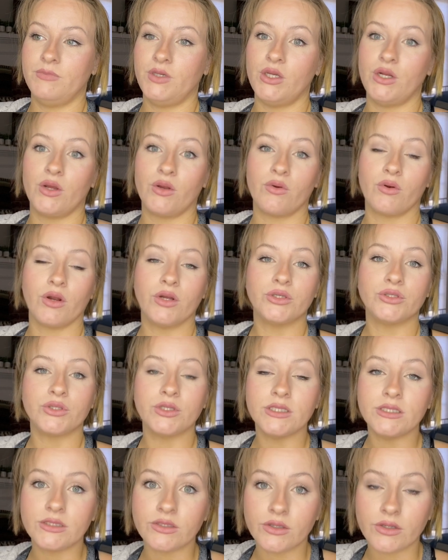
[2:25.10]
know,
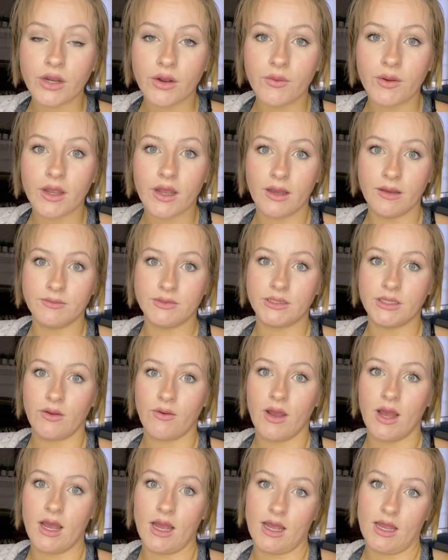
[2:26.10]
groceries are going up
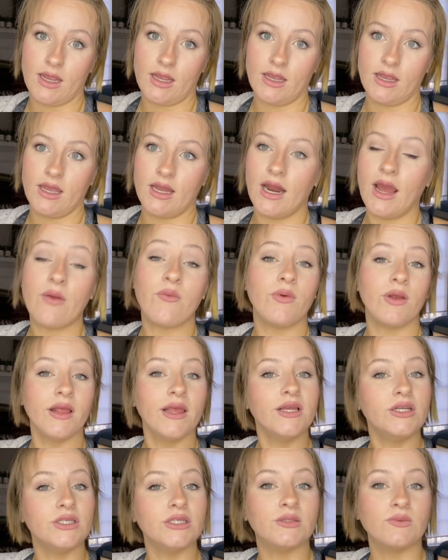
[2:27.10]
so high, and I
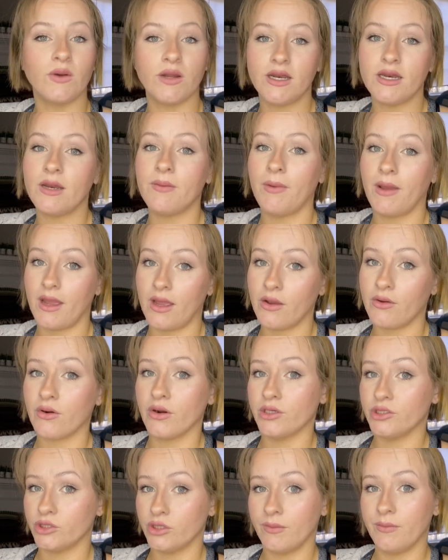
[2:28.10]
really just wanted to pay a
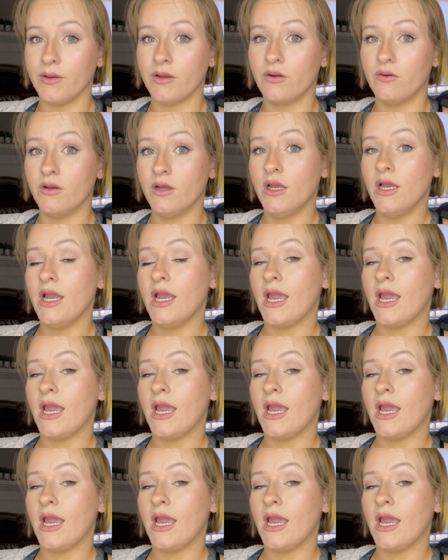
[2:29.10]
grocery bill.